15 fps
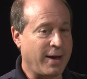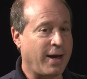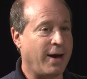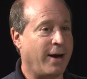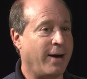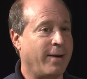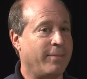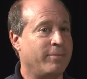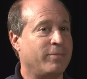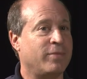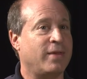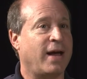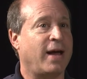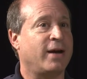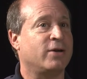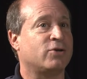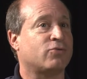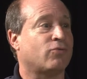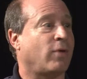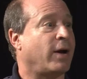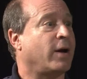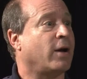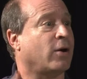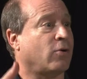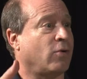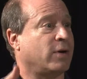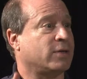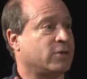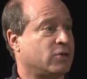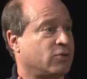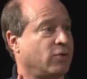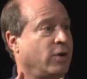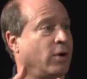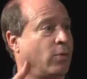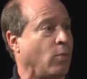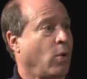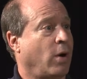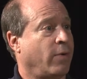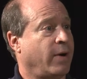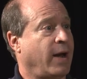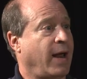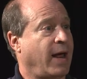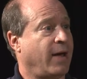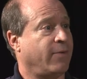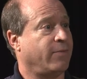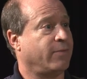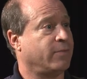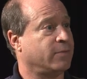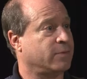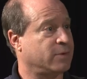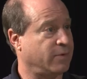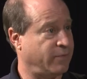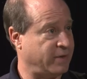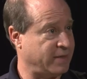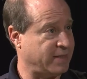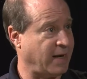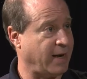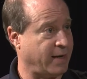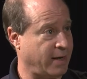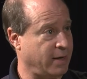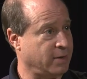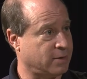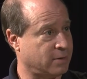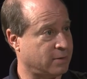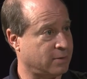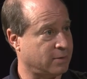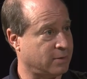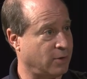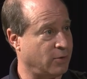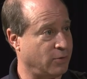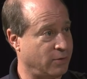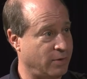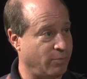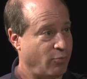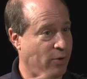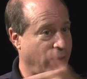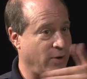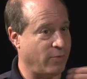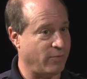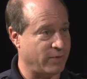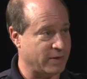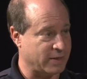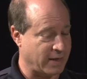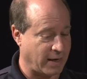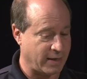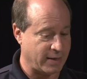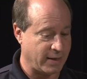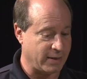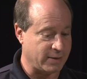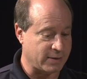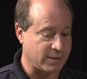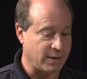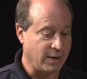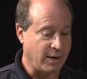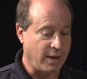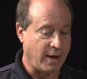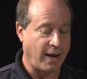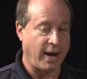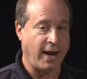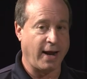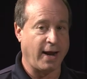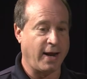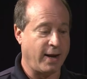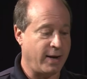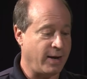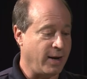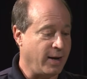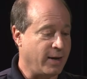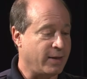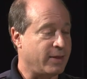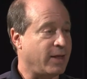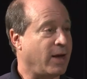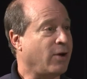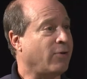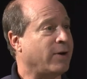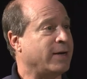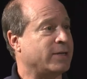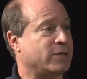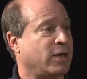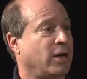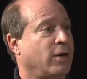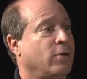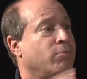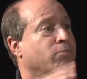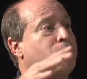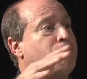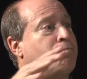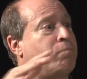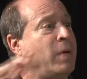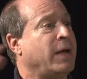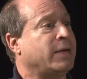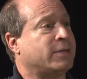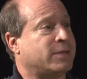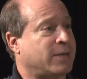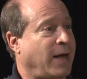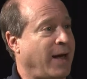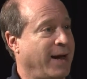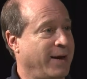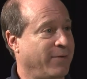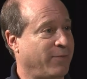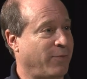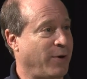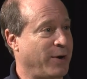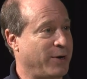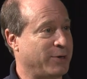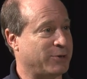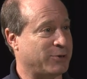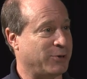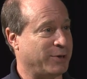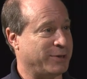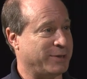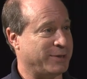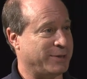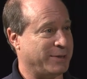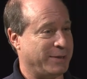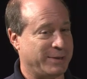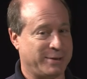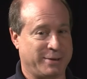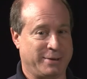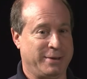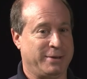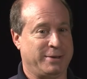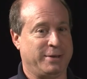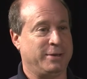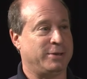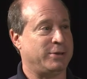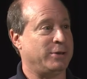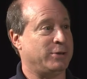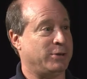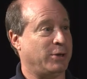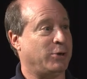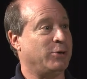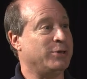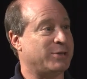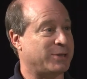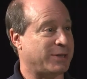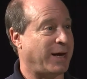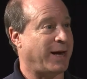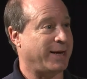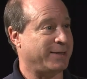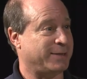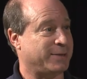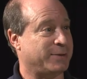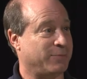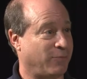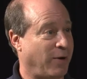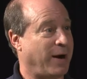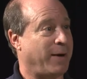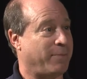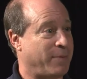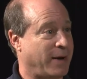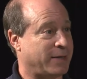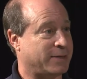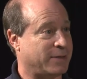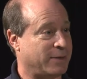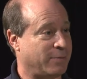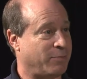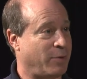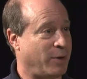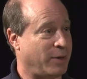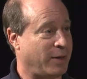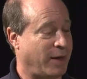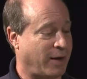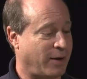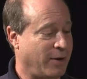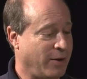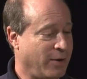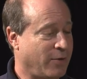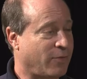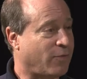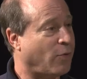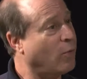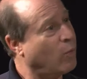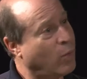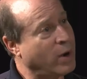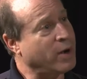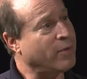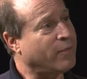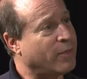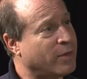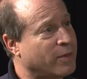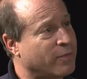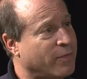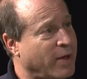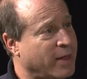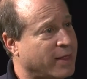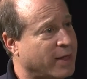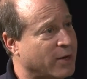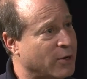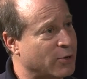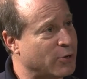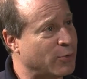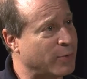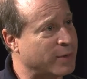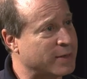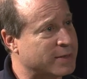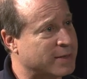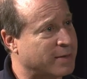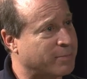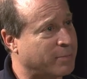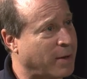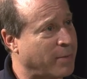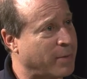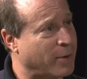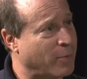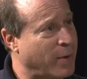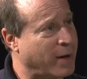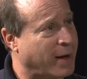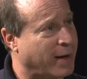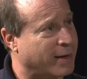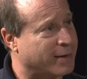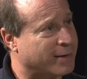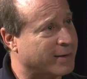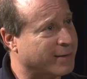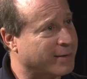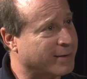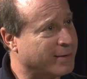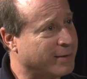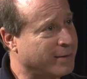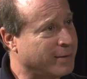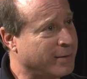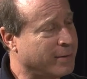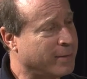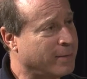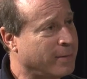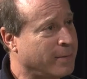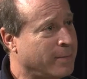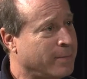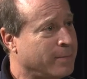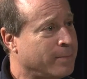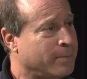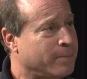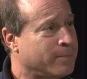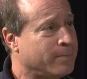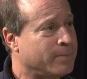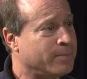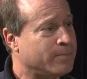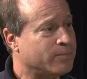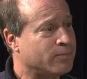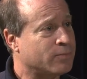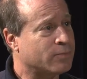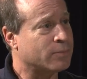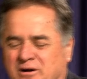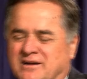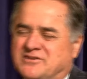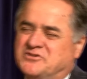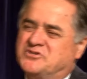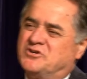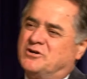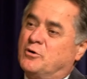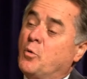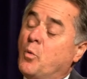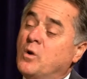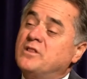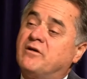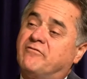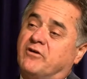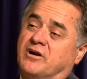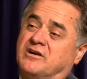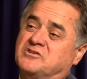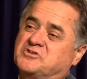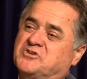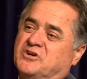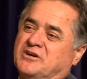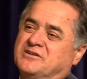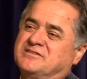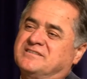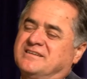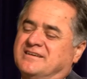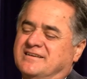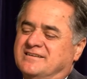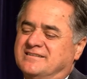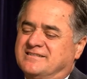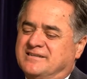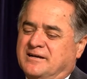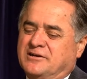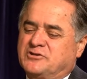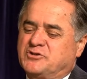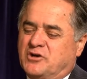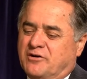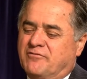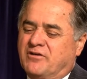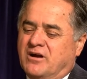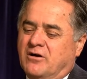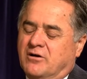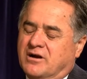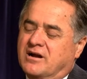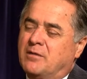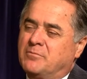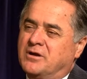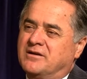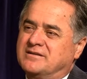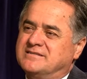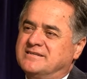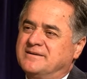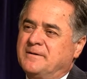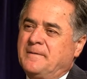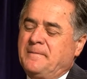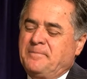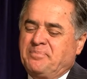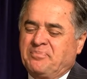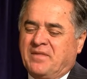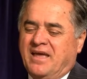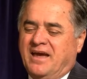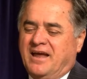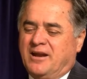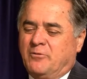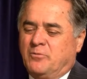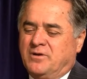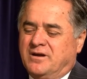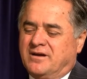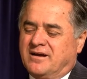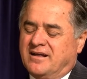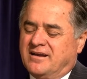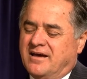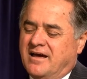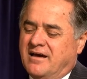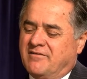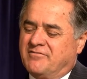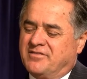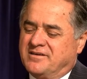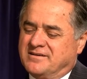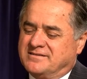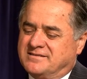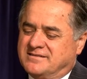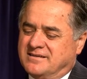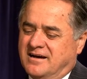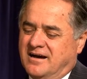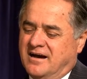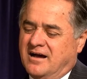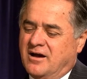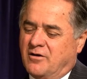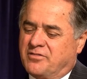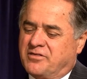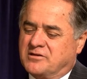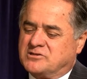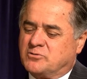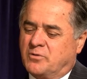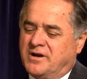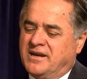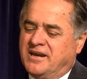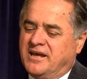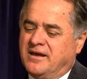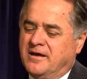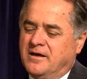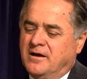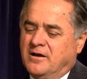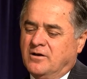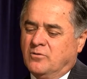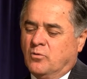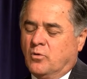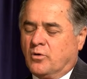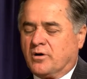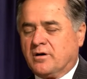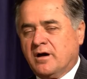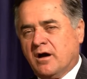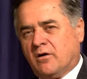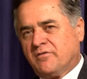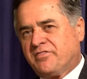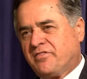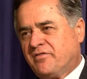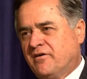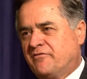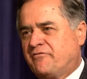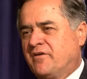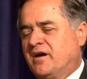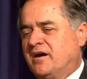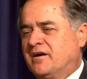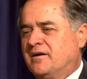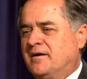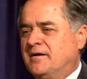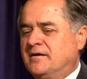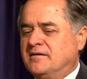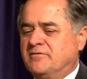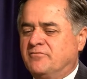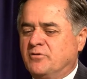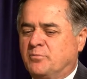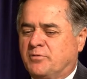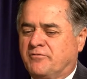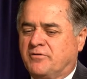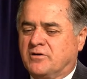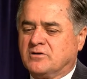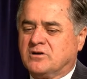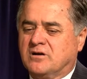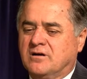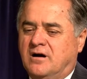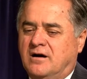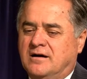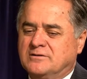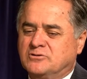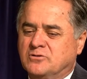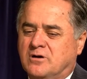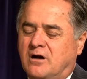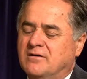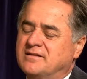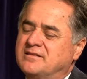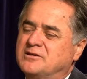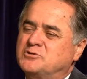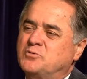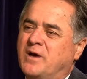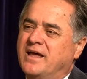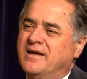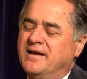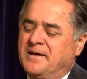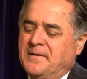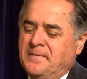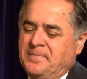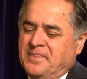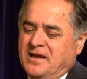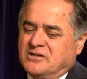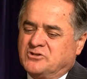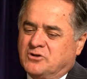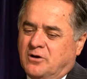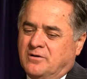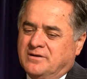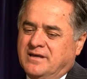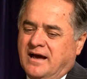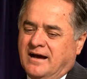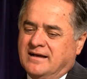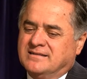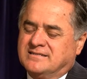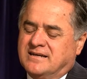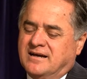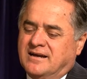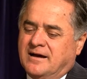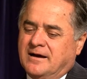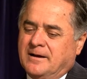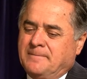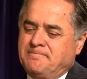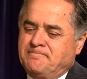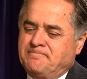Um, that is right across the street on Warren Ave to Vicente's, the, yes. the brand new Vicente's. And there is a big sign in front of your church. It's, it's, it's, it's, it's a good size right up next to the building for a wonderful event that you're doing this upcoming weekend. Yes, um, as a church, our concern, one of our concerns is uh, serving our community. And we are going to have this uh, health screening or health fair, if you prefer uh, to call it this way. So, yeah, it's going to